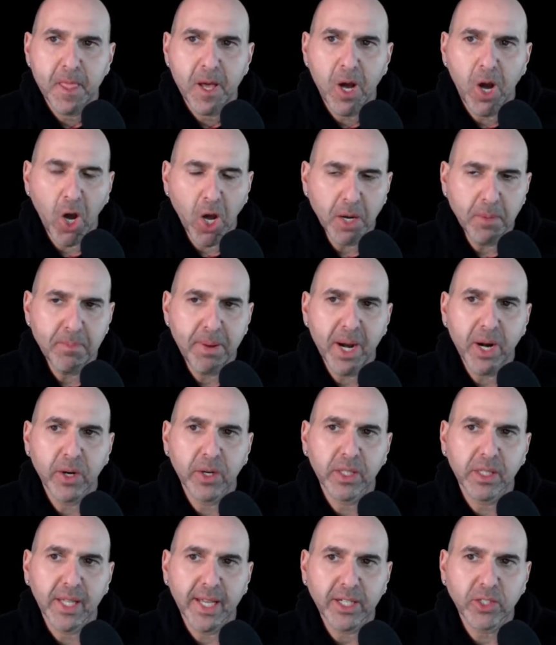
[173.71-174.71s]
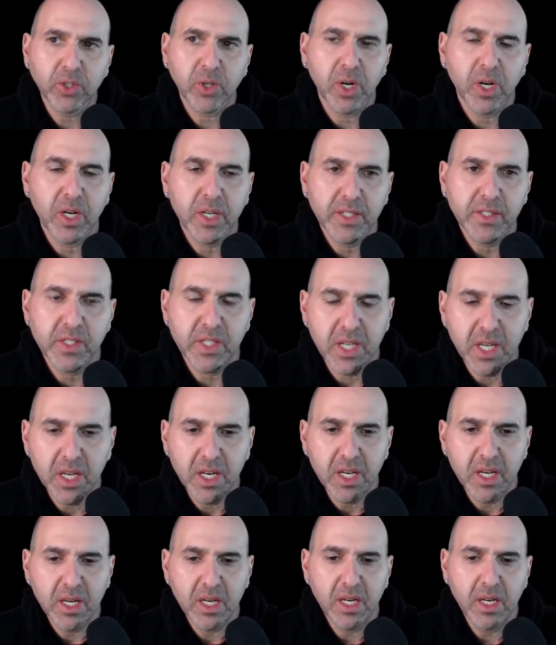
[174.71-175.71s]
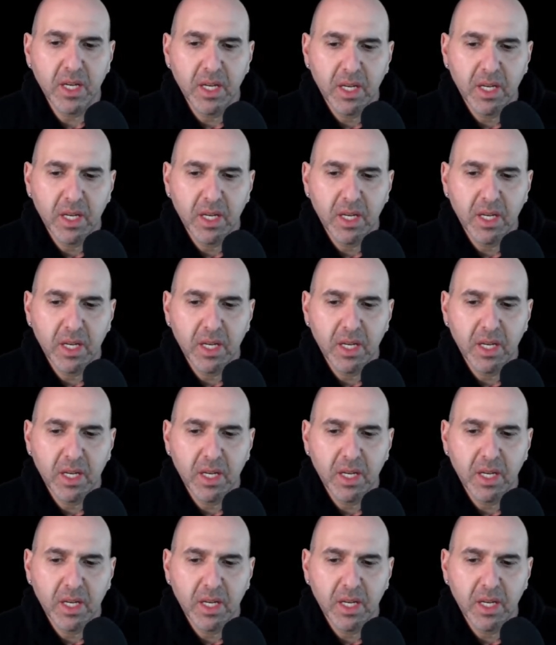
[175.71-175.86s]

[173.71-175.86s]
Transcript: unpaired electrons in